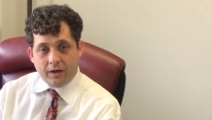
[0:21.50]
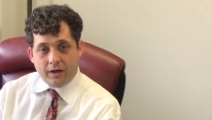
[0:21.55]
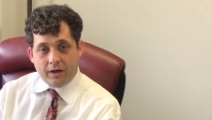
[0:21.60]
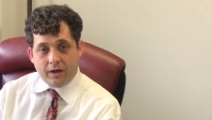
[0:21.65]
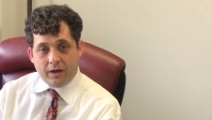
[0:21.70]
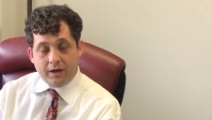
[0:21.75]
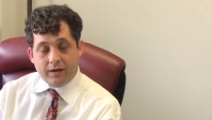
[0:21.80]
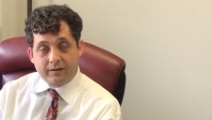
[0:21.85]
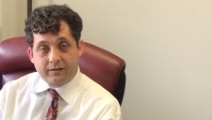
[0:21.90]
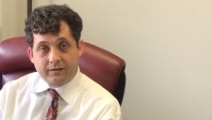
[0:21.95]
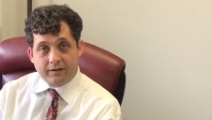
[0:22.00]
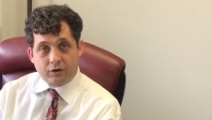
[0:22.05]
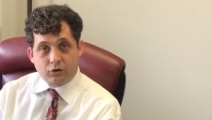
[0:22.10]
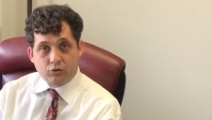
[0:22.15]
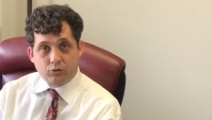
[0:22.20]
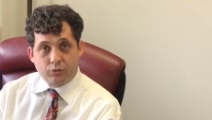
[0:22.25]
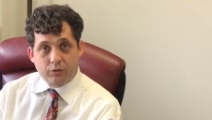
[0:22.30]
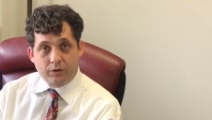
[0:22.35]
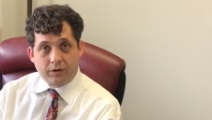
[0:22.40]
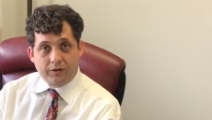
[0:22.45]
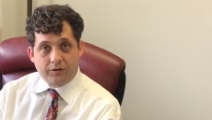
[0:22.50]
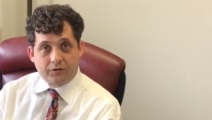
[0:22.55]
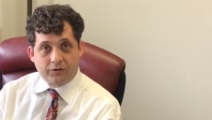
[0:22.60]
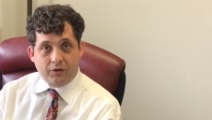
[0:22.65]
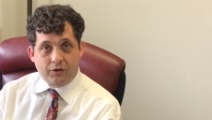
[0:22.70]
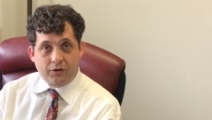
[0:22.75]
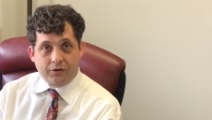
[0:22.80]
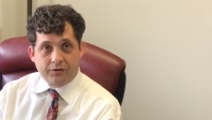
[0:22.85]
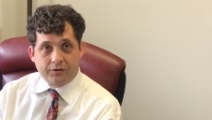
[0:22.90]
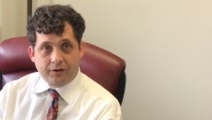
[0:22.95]
uh, sexual
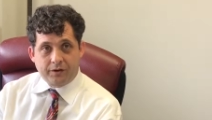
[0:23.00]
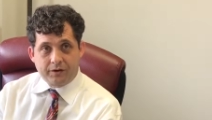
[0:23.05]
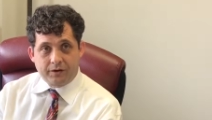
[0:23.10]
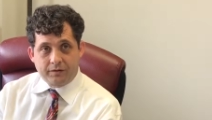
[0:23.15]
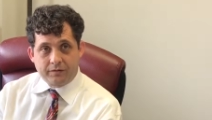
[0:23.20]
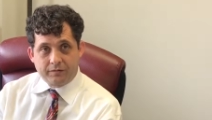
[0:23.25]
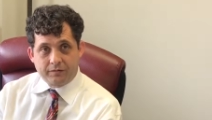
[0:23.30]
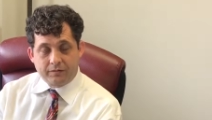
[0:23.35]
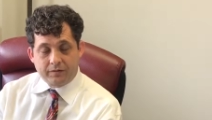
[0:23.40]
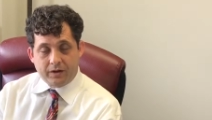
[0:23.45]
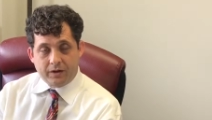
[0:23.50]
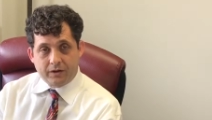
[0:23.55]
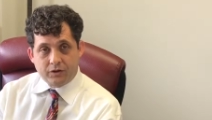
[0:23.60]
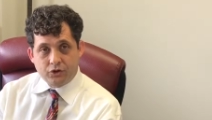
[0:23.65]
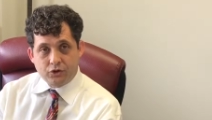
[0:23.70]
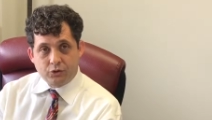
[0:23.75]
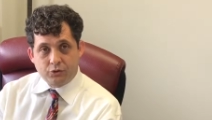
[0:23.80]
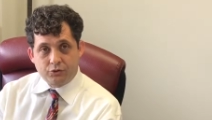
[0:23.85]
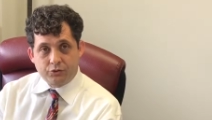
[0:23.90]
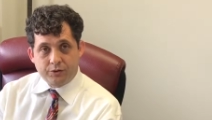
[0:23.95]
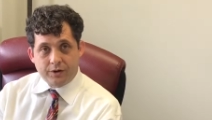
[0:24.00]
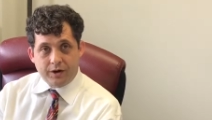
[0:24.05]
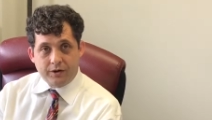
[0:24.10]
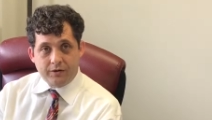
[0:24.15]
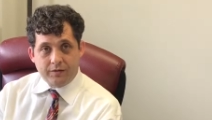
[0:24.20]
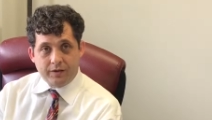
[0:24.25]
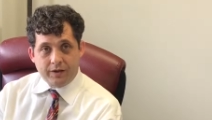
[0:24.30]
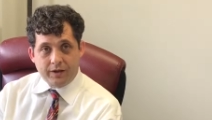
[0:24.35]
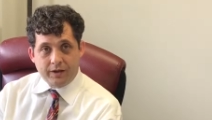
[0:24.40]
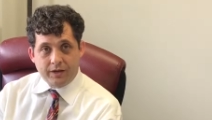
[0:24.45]
assault of children
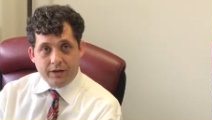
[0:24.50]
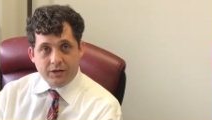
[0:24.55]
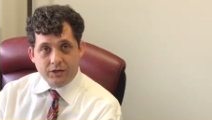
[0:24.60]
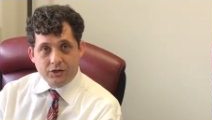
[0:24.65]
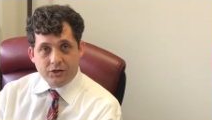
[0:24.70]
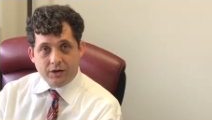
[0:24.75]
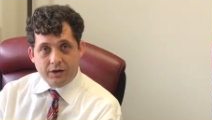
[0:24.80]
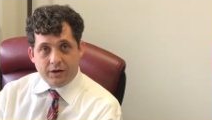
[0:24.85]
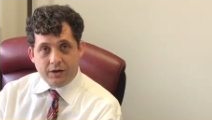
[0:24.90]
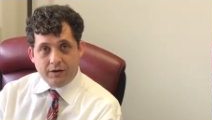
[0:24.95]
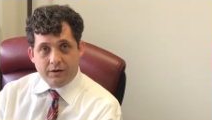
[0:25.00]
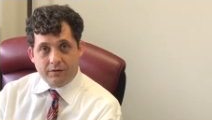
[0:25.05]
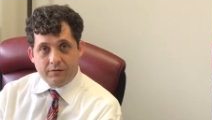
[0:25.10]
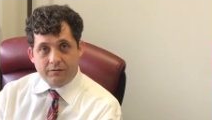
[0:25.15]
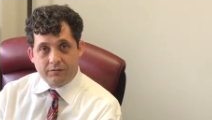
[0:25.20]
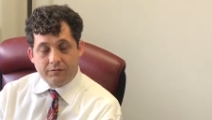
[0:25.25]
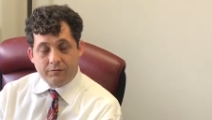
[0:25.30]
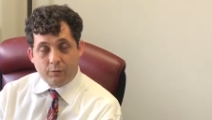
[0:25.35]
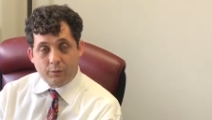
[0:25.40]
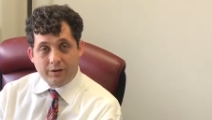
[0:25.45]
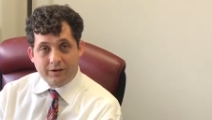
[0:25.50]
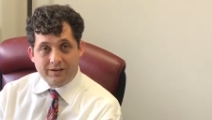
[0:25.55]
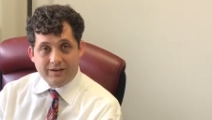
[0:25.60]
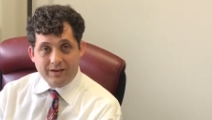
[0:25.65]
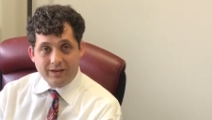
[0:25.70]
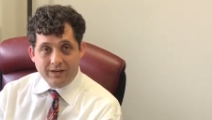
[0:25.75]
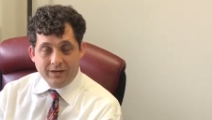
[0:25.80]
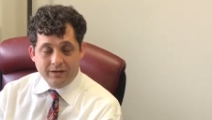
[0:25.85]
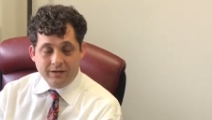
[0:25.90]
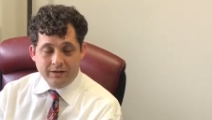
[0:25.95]
under the age of
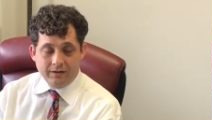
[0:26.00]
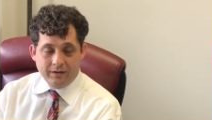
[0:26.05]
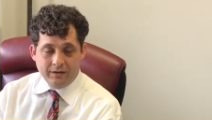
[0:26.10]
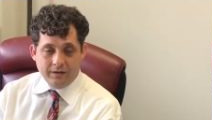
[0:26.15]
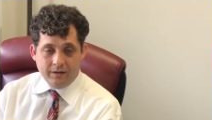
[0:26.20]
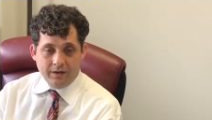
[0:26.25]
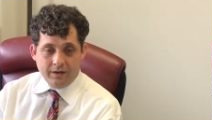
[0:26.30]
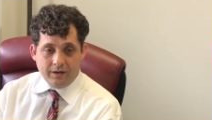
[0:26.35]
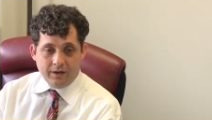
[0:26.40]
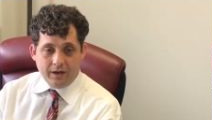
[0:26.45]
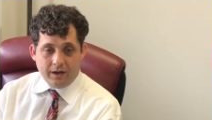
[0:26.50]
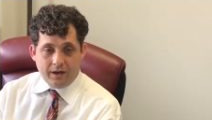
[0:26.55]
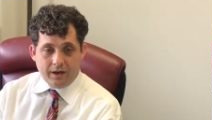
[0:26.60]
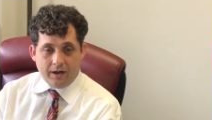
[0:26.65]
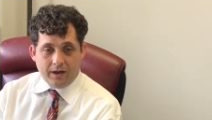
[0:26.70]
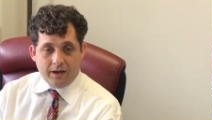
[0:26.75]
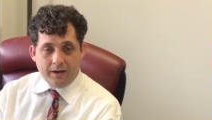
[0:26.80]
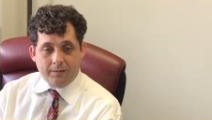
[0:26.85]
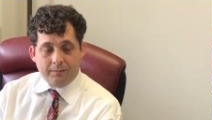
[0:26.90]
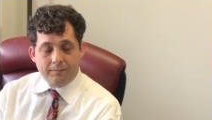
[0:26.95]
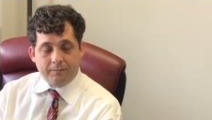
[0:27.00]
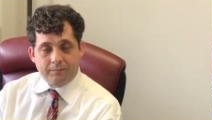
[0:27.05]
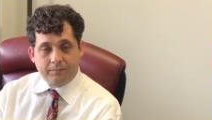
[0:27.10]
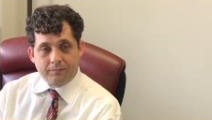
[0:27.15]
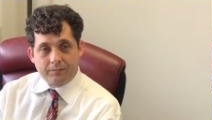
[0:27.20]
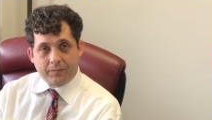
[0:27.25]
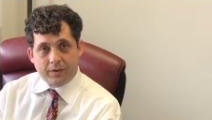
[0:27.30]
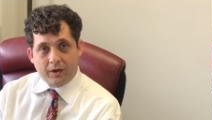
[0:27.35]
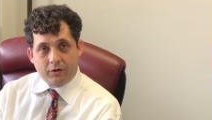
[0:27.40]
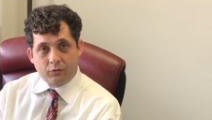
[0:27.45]
14 um,
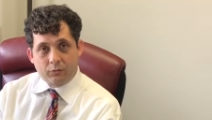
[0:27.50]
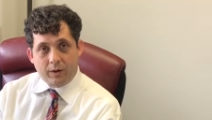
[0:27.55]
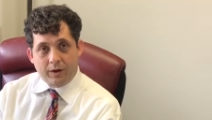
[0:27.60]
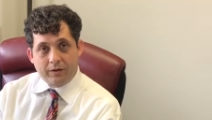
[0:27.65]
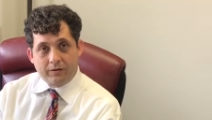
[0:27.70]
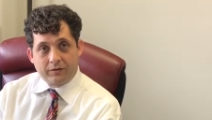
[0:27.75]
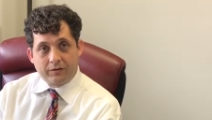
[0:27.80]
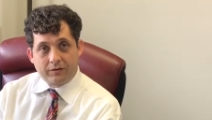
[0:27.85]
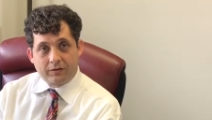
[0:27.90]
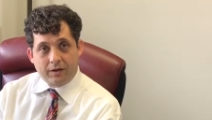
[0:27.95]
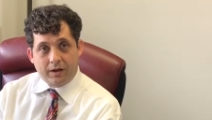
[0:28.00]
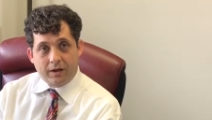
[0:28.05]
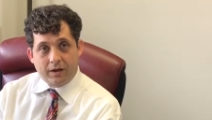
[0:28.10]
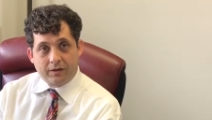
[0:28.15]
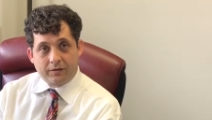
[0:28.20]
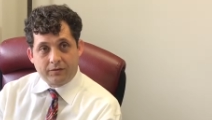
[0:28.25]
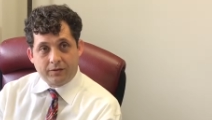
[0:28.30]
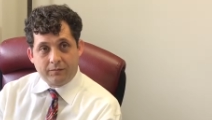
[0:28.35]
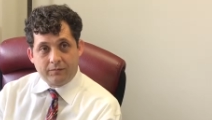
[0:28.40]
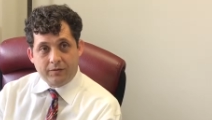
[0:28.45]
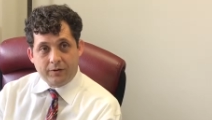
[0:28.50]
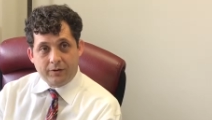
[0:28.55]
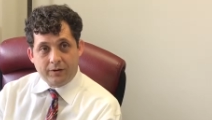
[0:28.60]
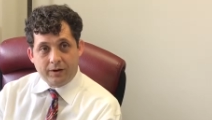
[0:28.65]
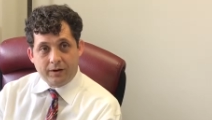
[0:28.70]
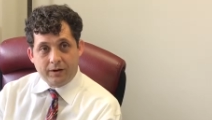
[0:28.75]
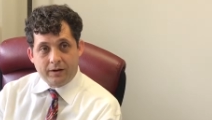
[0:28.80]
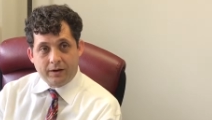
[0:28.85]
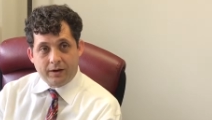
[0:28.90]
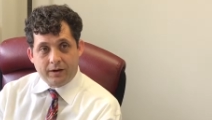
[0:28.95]
as well as uh, some
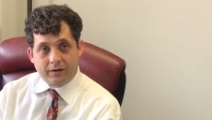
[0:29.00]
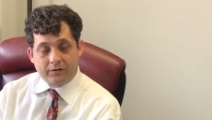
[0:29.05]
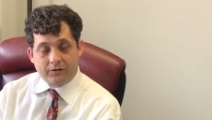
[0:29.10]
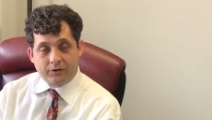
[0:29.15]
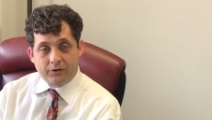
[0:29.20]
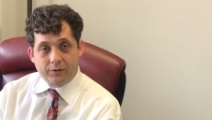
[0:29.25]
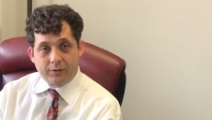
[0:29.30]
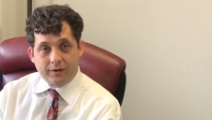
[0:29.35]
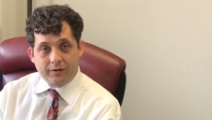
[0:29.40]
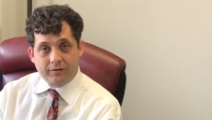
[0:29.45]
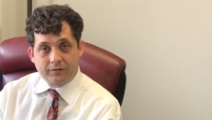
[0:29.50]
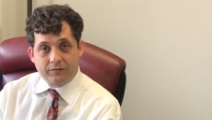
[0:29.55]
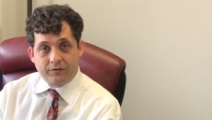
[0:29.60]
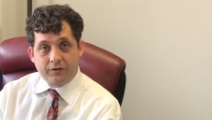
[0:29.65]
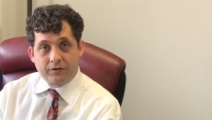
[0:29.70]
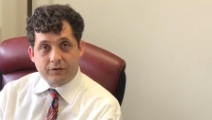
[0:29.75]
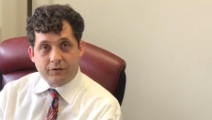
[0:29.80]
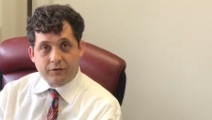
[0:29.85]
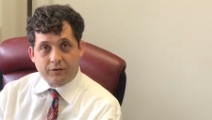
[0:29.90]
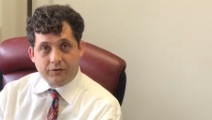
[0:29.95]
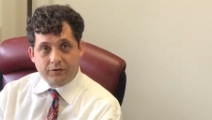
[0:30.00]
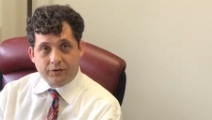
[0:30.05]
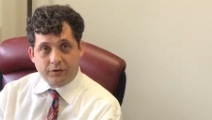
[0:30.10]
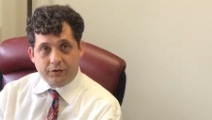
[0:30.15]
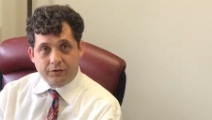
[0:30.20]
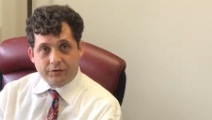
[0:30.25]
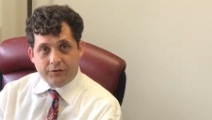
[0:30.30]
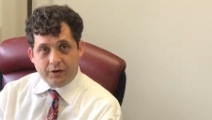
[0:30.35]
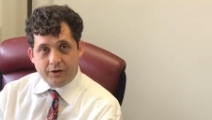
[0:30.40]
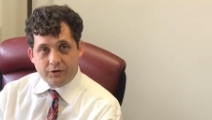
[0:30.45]
very uh, serious physical
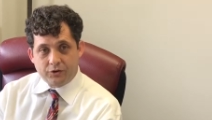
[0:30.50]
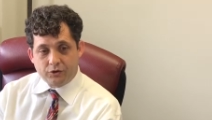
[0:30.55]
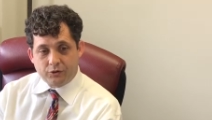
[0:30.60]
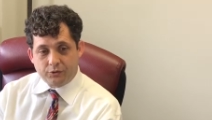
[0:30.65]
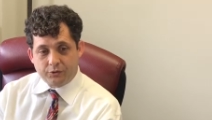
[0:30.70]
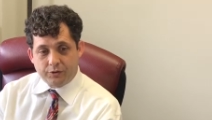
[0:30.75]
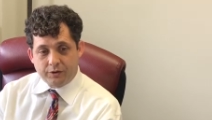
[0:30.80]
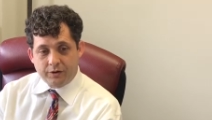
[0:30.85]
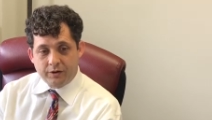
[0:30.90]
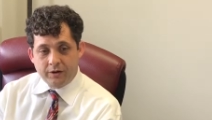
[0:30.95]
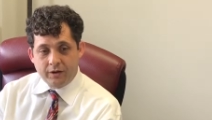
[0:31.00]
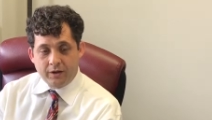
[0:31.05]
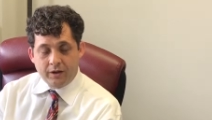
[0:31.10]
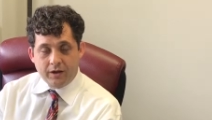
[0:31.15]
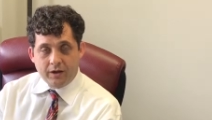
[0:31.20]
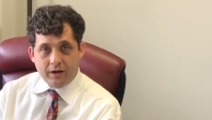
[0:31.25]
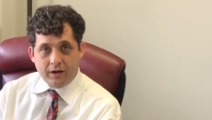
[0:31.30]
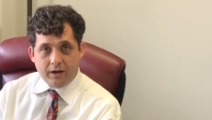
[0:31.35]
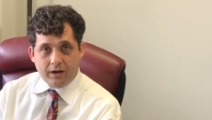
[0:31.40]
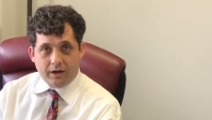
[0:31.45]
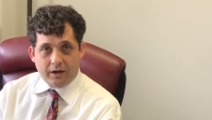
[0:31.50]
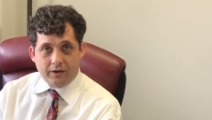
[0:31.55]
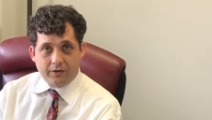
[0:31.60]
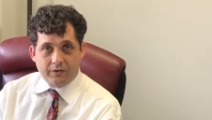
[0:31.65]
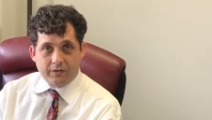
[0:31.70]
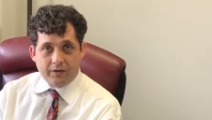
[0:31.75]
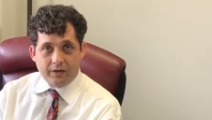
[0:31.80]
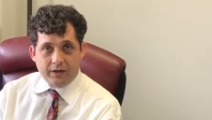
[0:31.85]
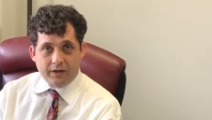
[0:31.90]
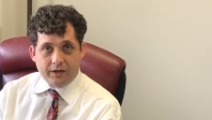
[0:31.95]
assaults on children uh, under
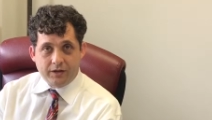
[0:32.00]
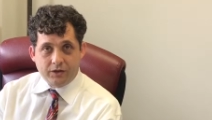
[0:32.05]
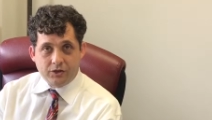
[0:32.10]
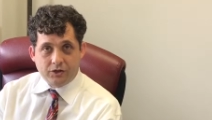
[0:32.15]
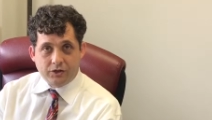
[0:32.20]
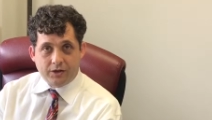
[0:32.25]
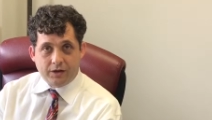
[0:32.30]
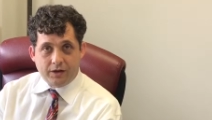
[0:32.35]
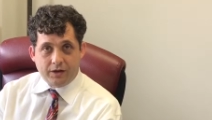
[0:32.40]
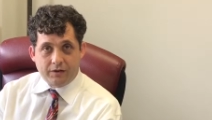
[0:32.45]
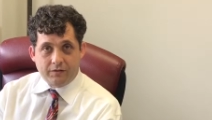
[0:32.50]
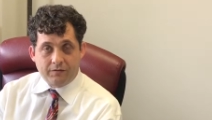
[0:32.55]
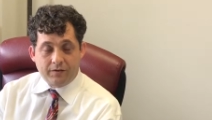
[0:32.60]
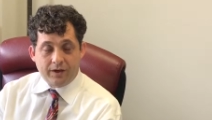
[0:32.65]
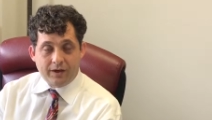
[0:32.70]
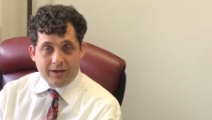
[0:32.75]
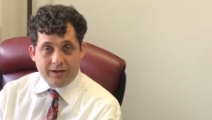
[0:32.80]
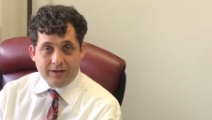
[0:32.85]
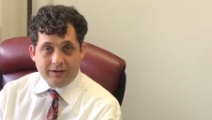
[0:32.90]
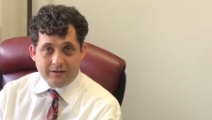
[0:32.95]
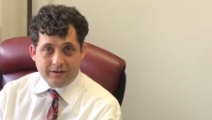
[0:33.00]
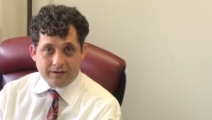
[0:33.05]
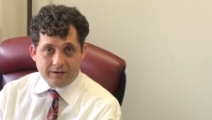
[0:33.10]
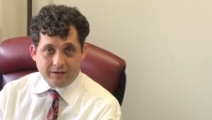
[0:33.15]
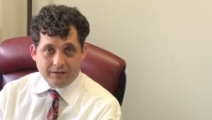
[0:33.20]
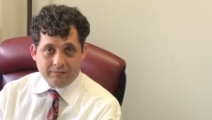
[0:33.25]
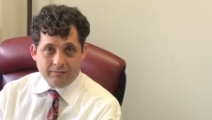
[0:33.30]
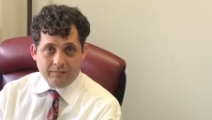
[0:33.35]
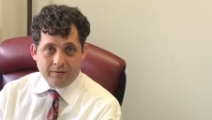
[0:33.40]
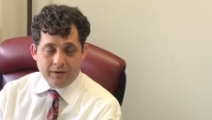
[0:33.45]
the age of uh,
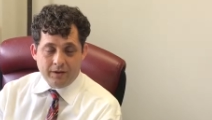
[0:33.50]
18.